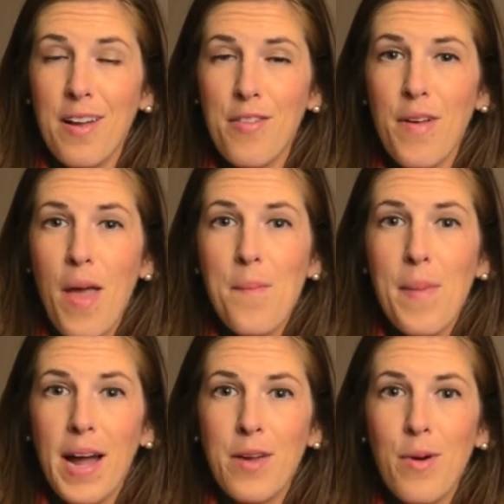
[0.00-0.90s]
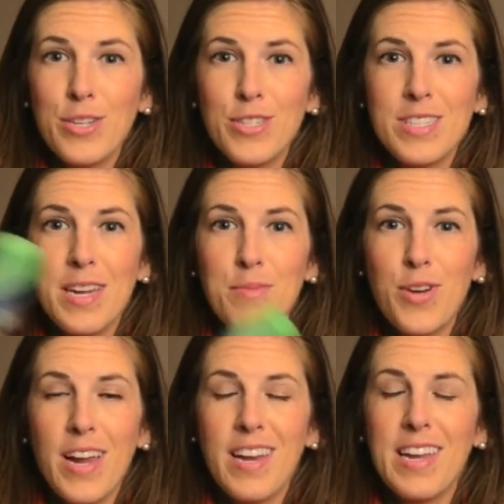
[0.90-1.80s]
of body washes that I'm
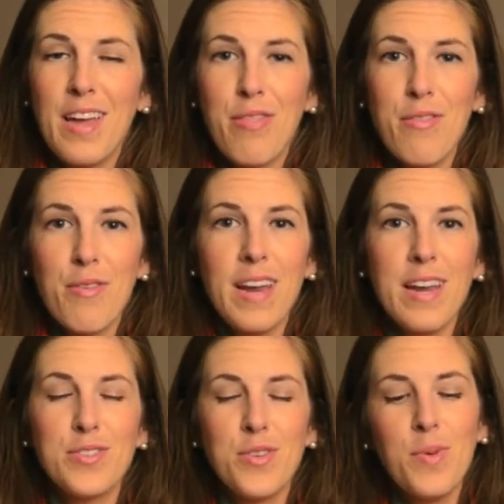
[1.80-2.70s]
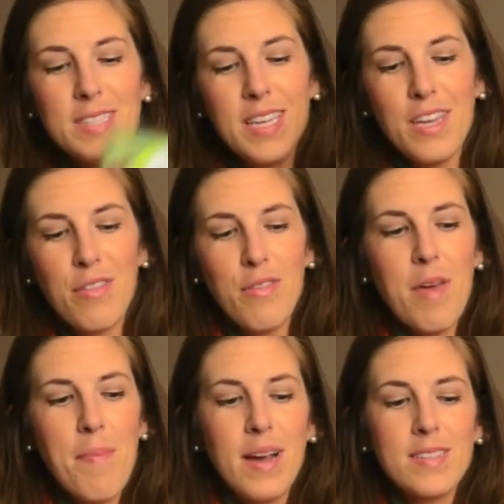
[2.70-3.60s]
trying to get through right now. So once I get through
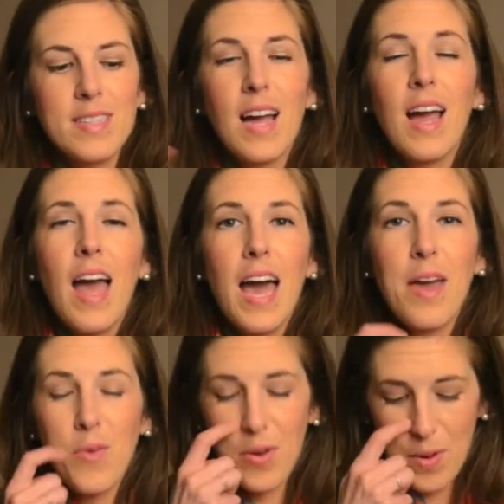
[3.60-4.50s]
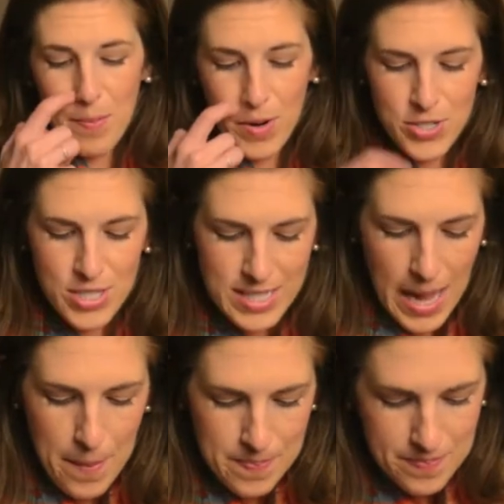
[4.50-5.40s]
that back stock, I will repurchase
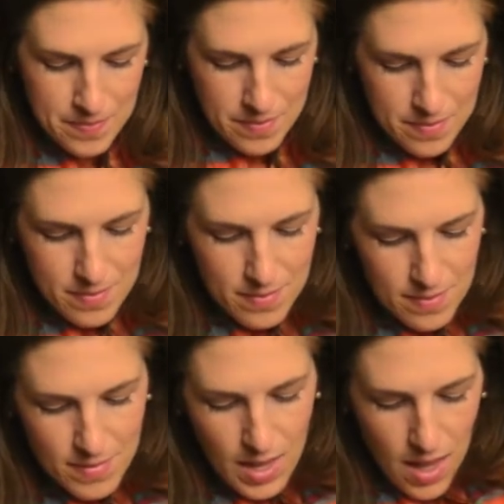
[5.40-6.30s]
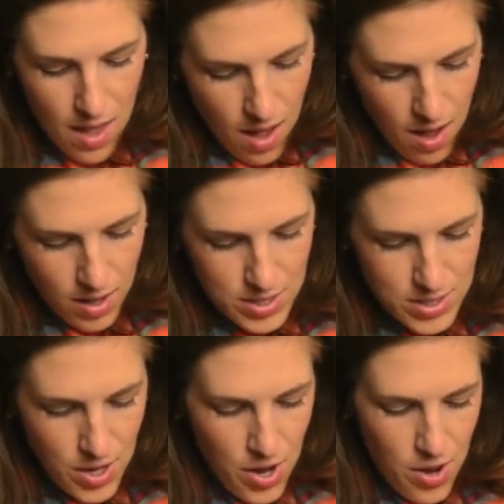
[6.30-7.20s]
that.
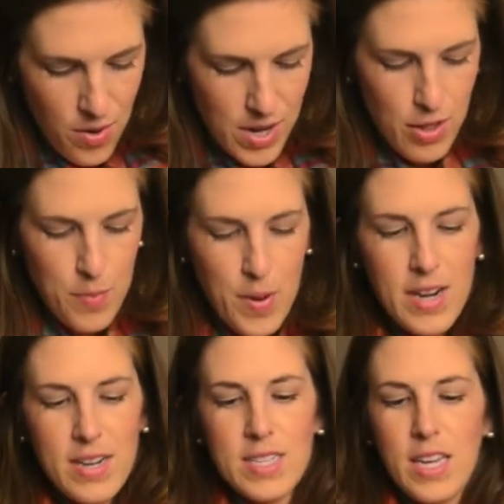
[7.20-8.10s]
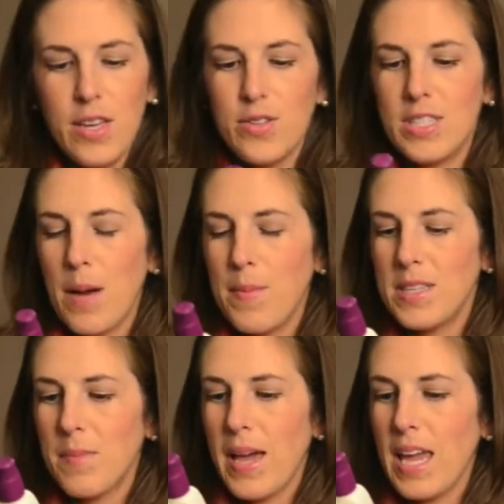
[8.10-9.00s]
Also, another product I used up
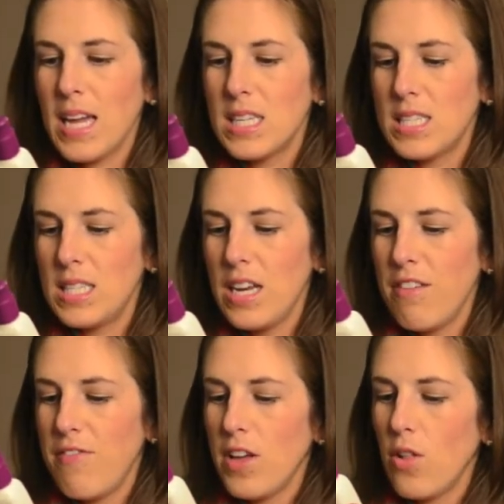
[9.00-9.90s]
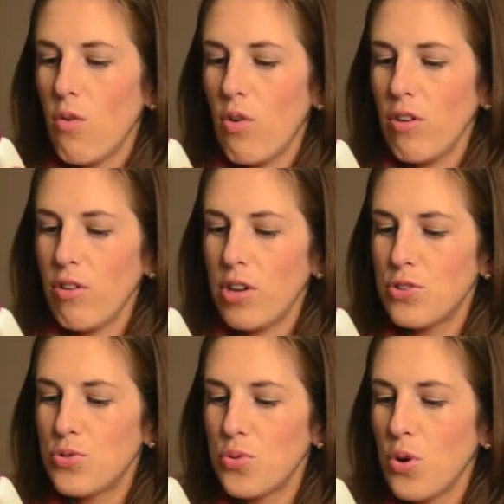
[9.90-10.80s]
is my Cetaphil Oil
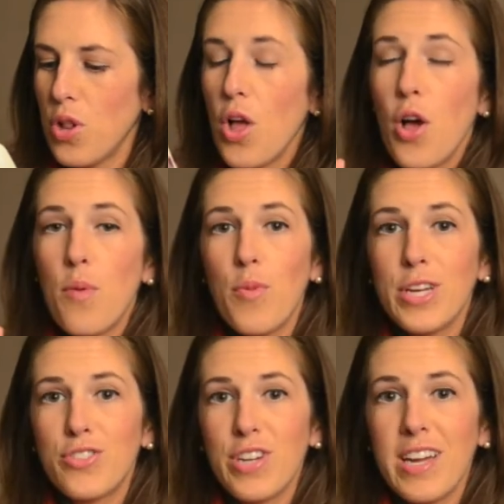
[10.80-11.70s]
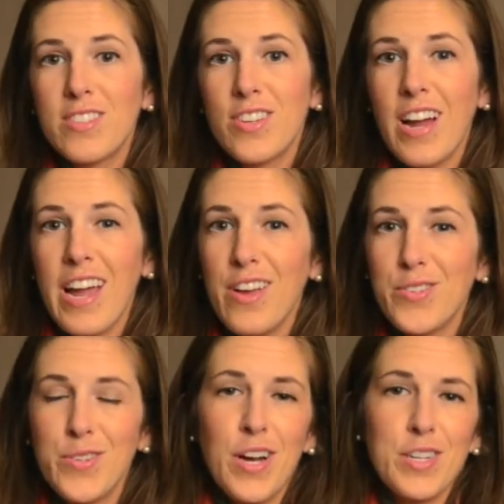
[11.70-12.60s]
Control Moisturizer. I
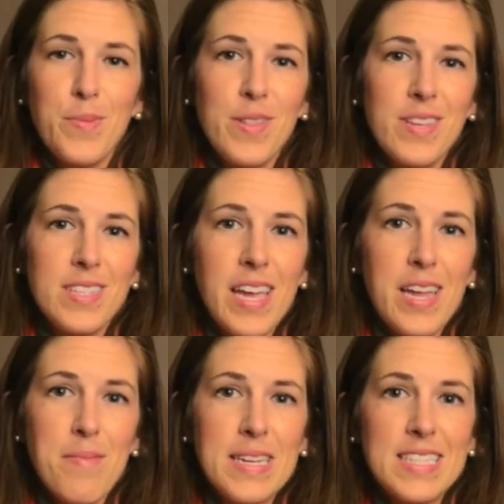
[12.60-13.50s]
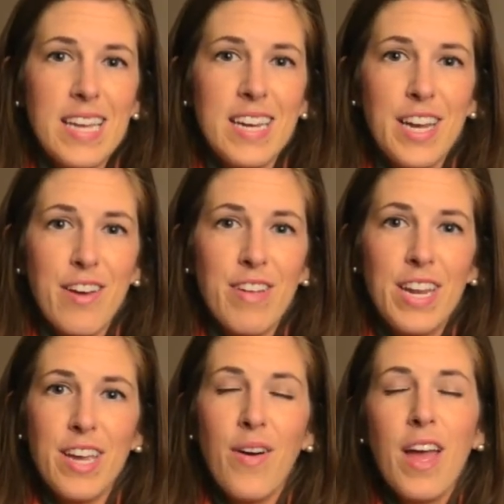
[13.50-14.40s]
also talked about this in my skincare
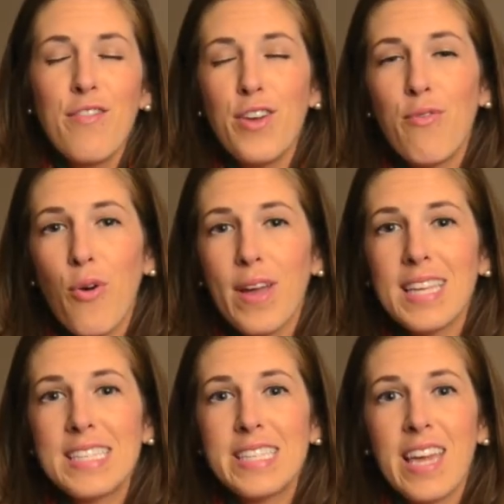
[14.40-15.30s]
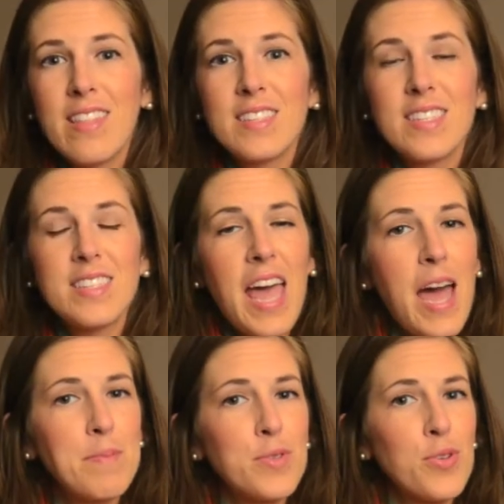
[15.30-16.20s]
video. If you have oily skin, this is
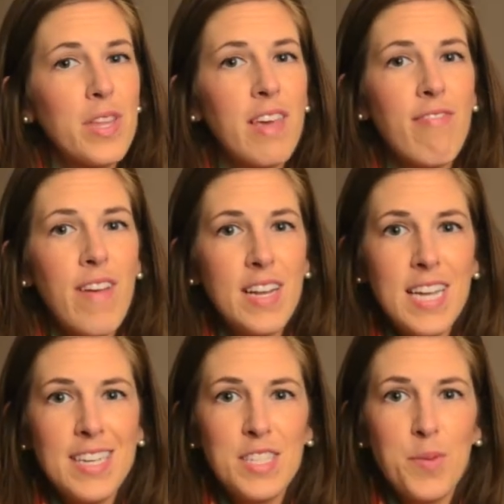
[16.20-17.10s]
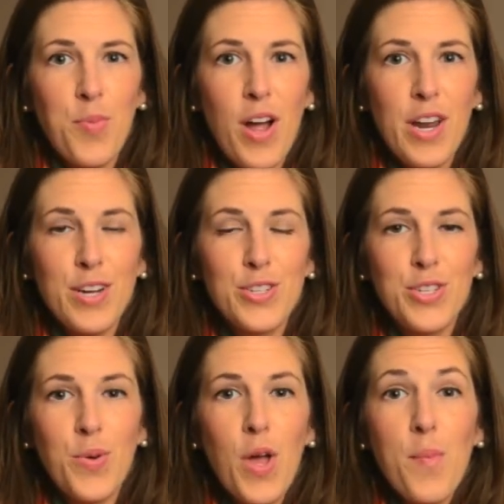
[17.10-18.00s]
absolutely a fantastic product
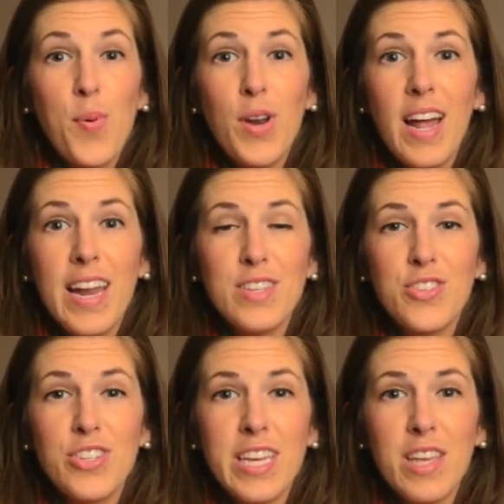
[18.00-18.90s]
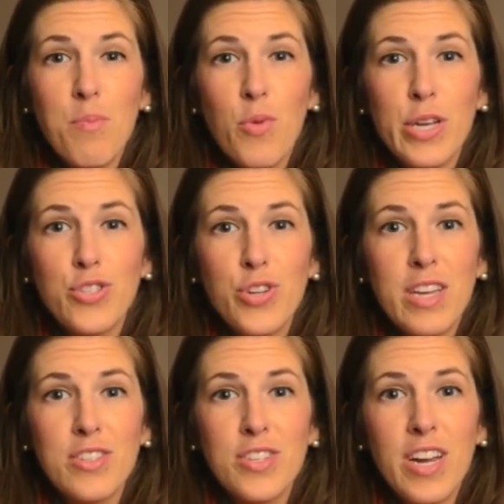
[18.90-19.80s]
to put on as your daily
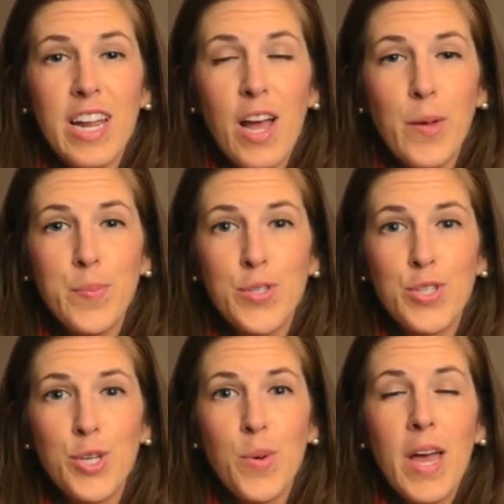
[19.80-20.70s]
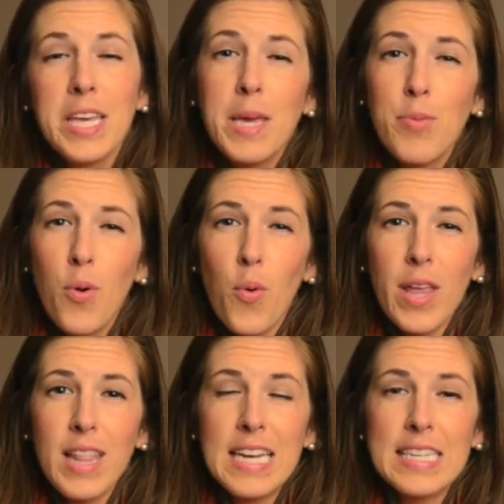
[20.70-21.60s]
moisturizer. It helps to keep the
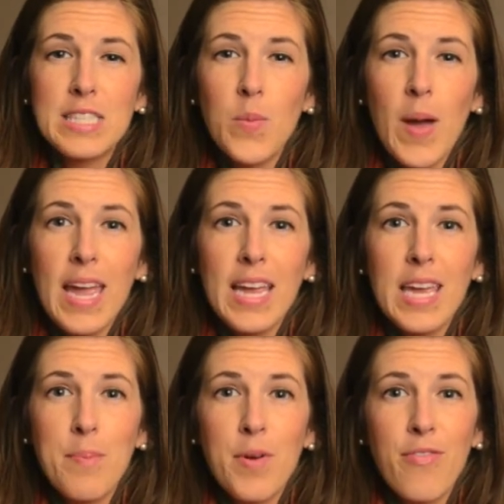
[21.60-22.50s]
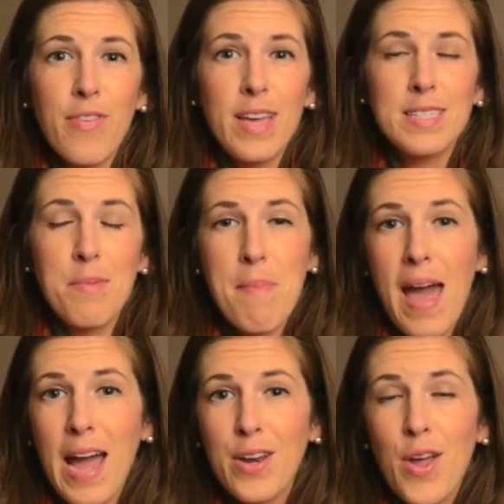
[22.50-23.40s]
oiliness away and keep your face matte